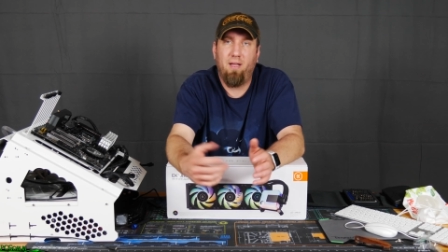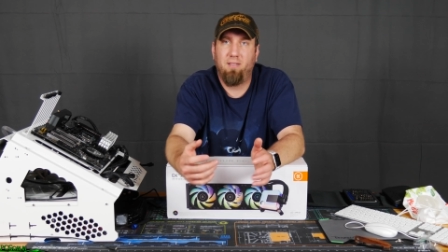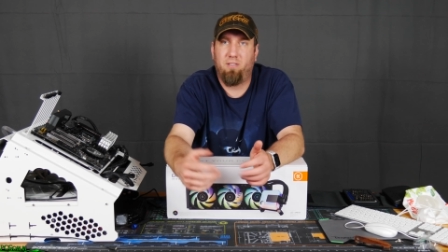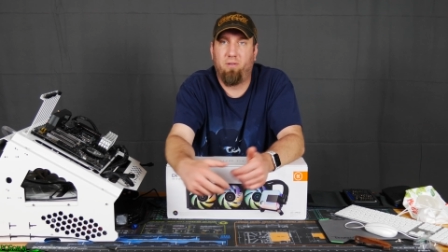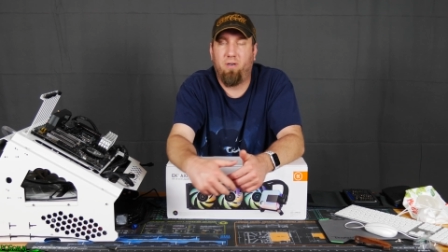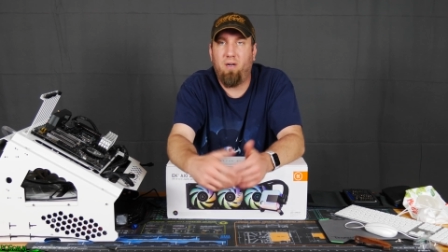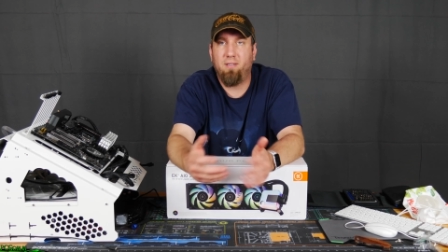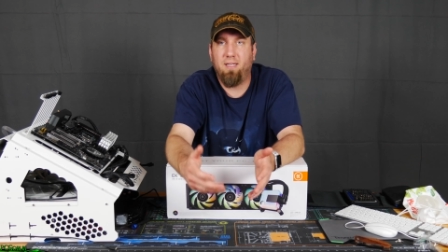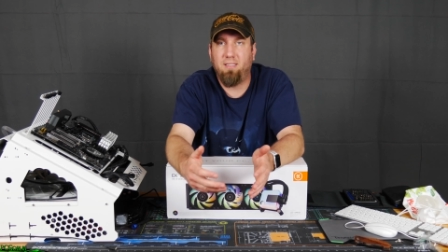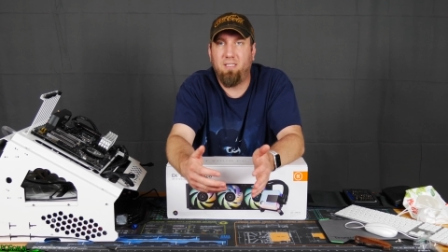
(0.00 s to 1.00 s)
And so they're all
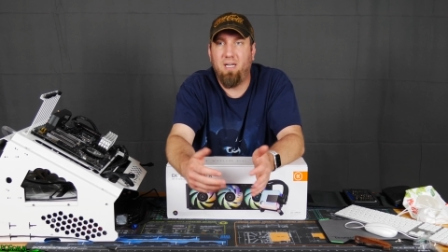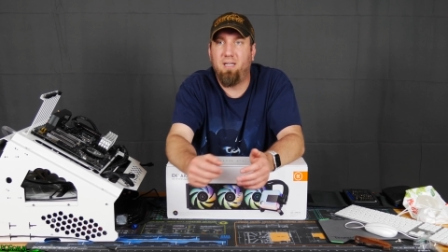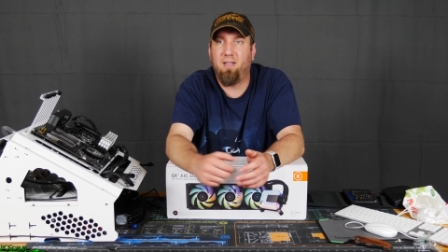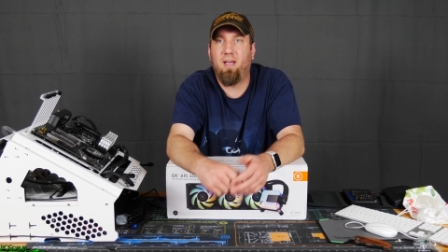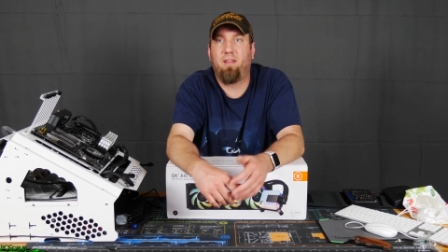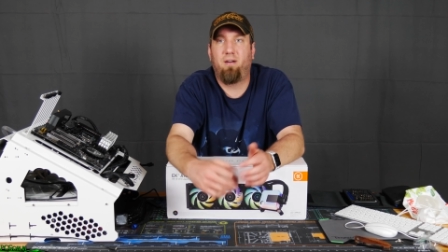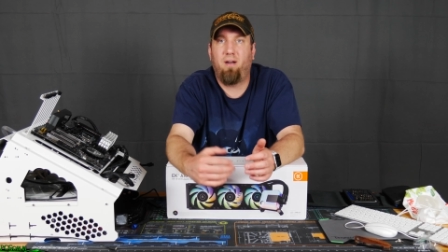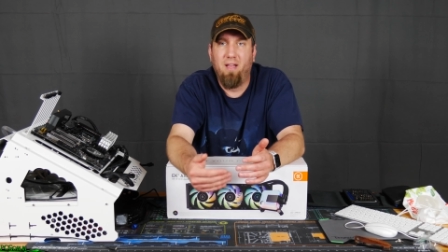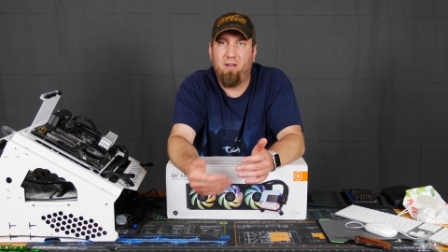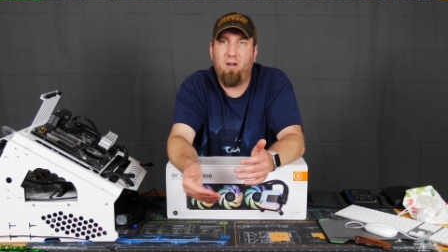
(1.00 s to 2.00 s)
daisy chained
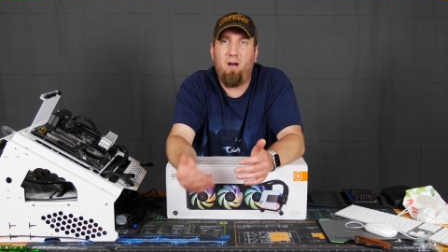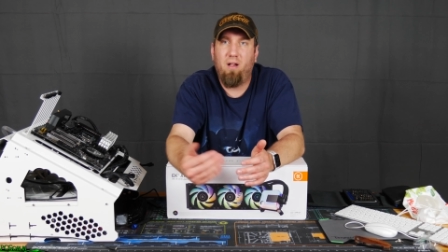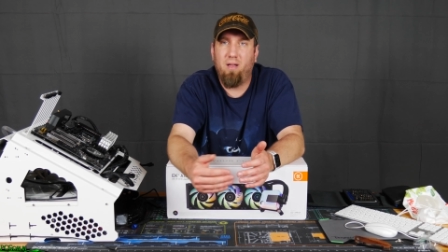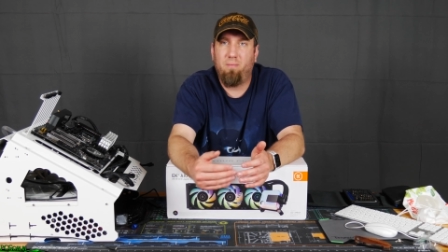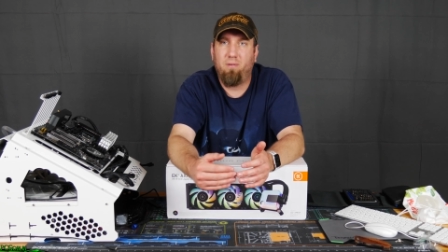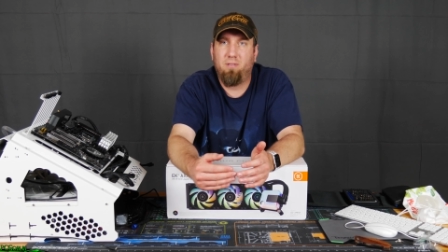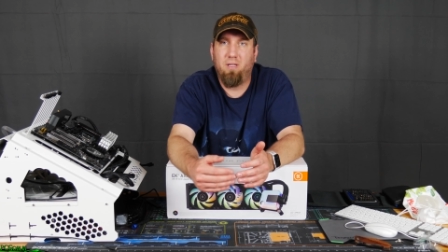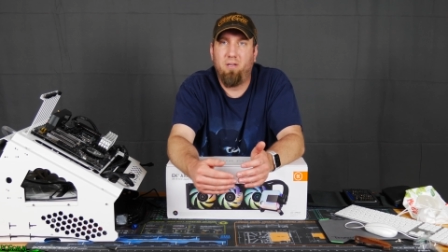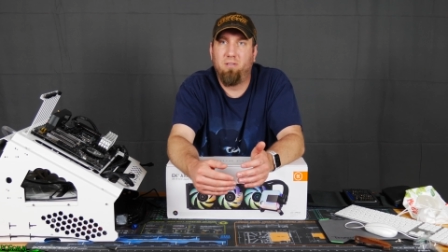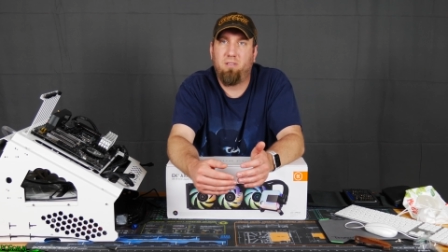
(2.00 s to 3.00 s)
together and they're all able
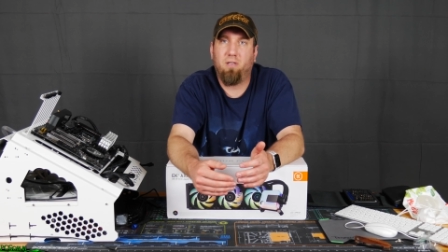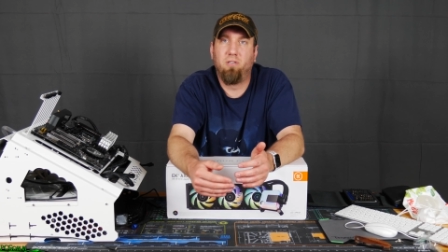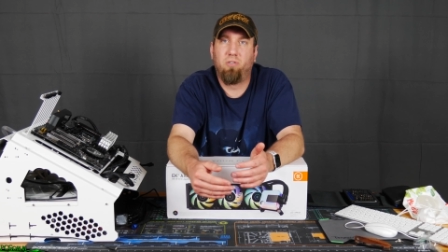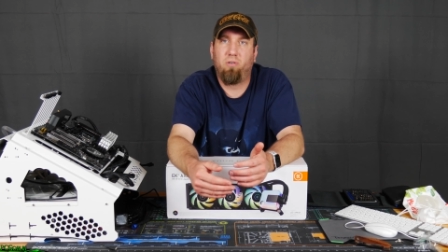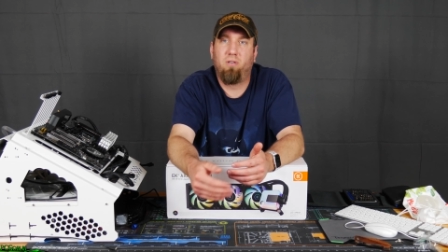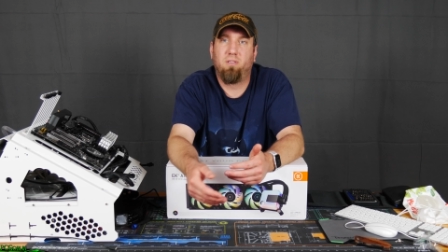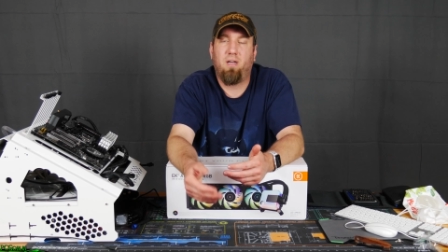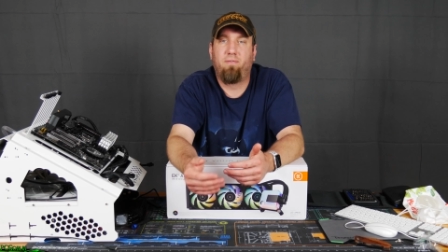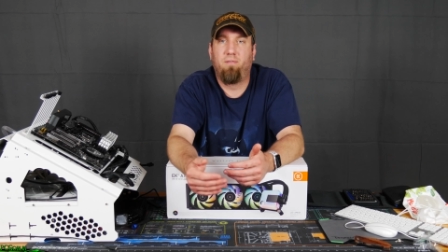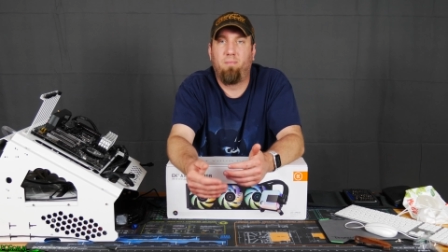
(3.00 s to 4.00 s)
to use the controls
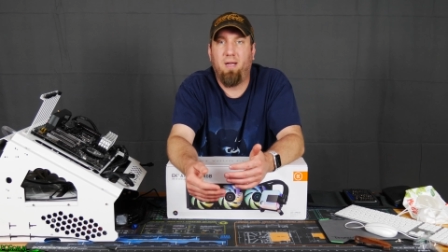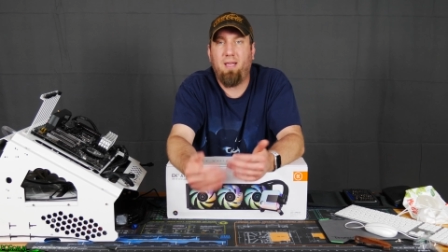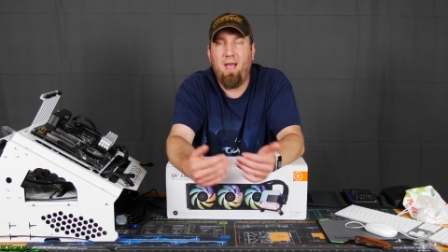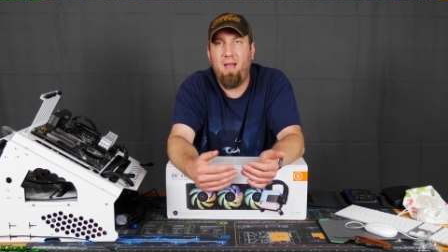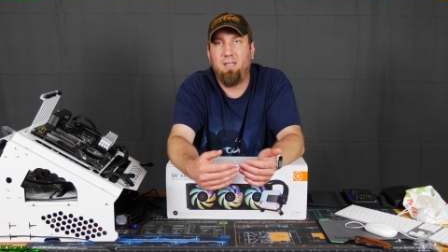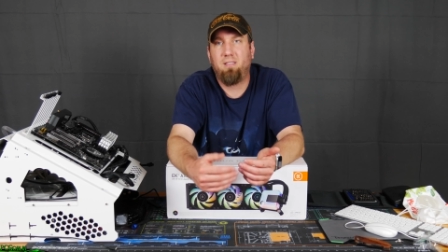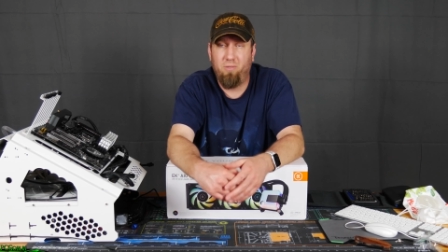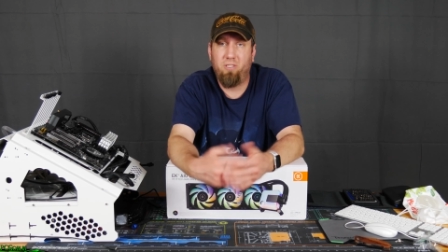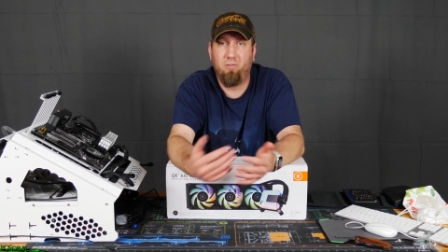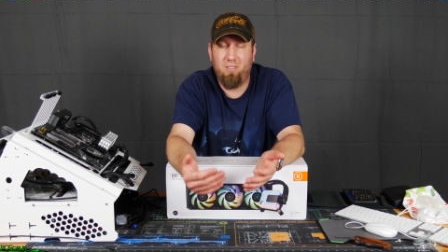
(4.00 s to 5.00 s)
off of my case,
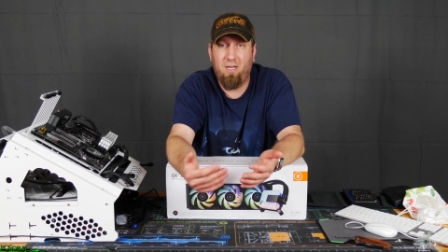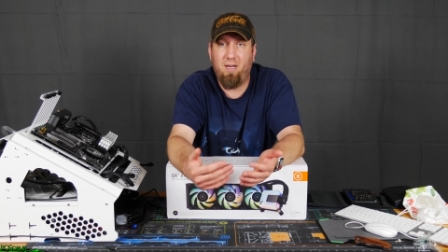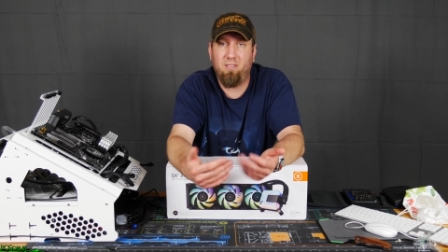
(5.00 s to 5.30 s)
which you saw.